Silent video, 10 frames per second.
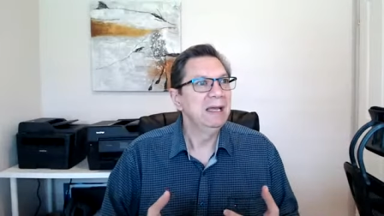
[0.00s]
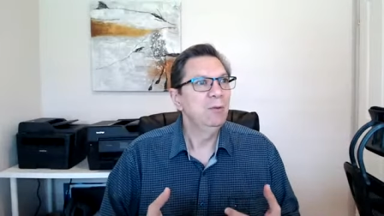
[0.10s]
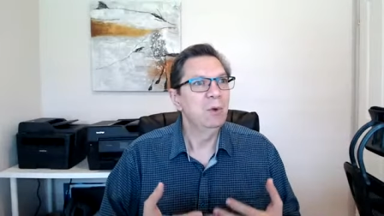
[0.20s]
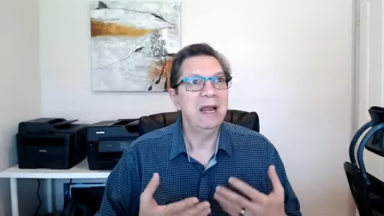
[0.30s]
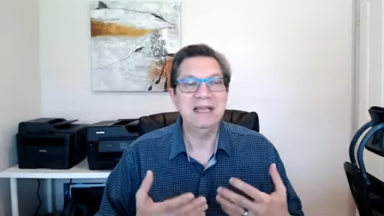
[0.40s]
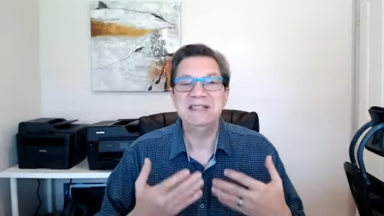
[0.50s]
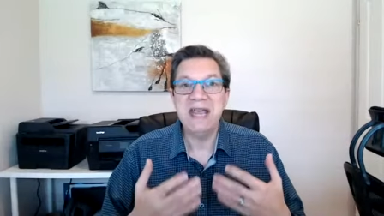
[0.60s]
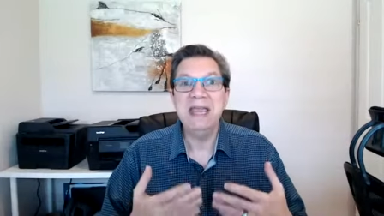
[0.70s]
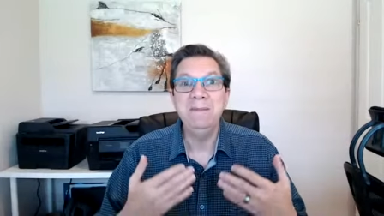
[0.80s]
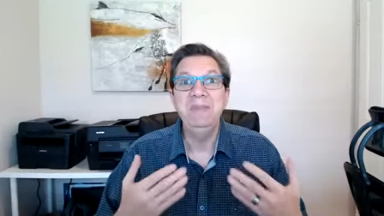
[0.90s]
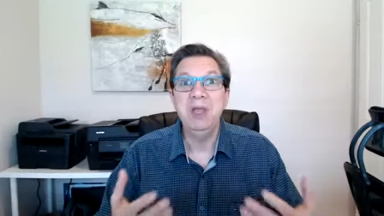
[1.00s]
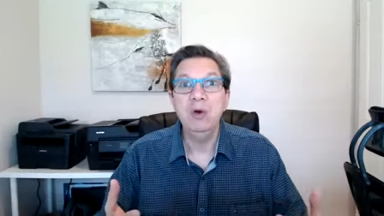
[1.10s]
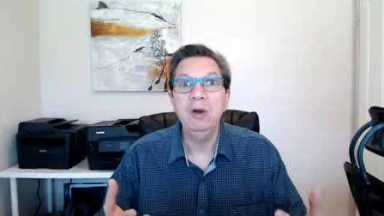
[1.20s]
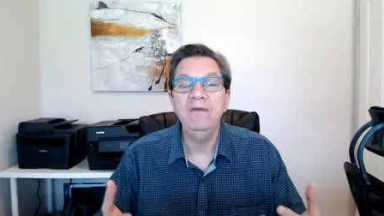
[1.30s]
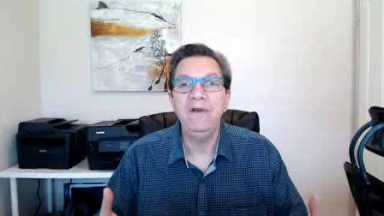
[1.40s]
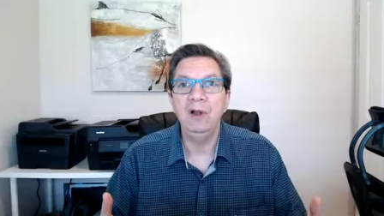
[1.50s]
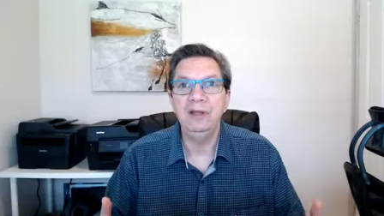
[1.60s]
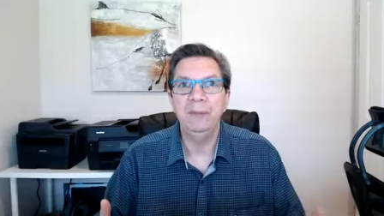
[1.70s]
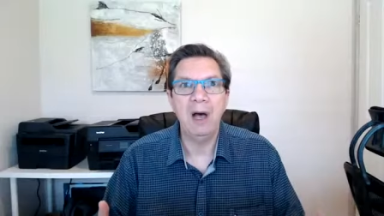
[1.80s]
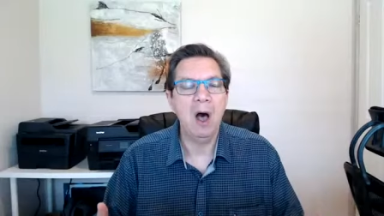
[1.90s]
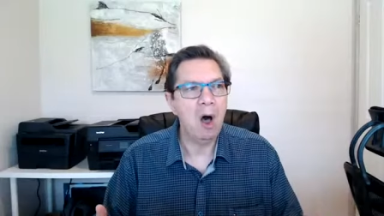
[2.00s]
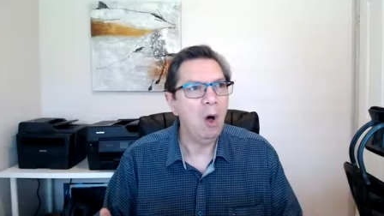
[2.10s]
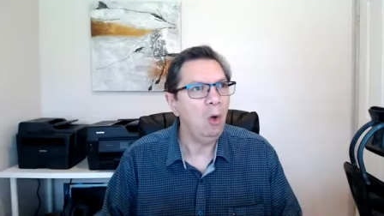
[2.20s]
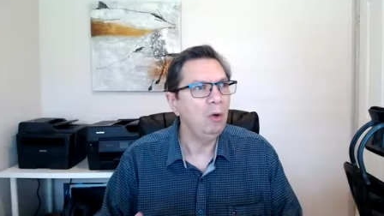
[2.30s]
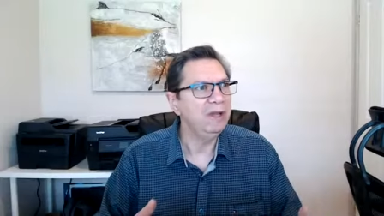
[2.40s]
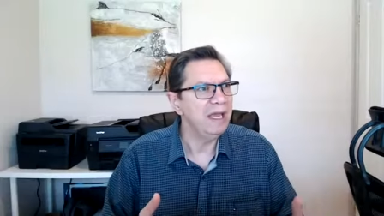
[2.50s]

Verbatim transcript: when I say beautiful to behold,